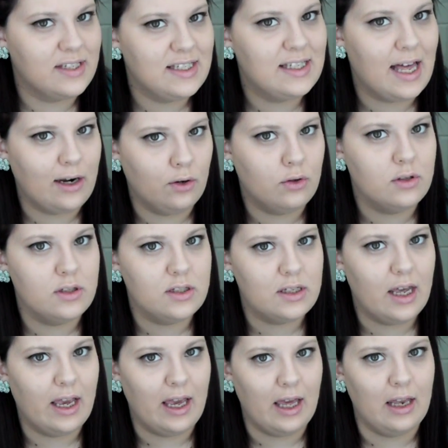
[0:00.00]
settles
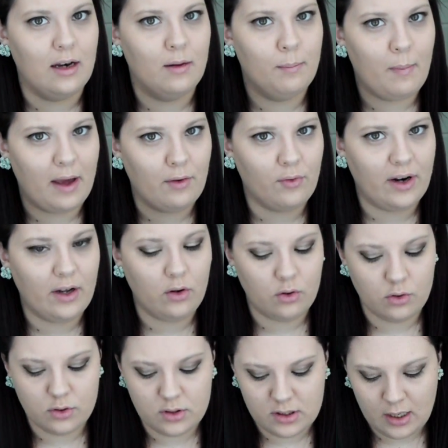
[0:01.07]
in my
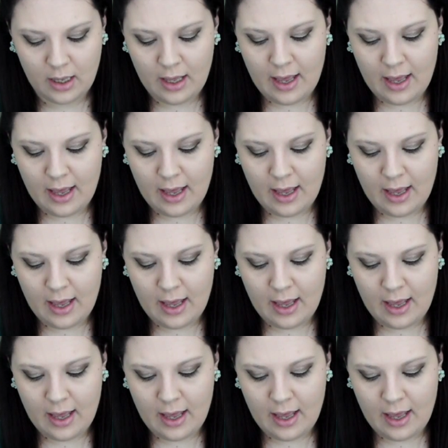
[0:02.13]
wrinkles,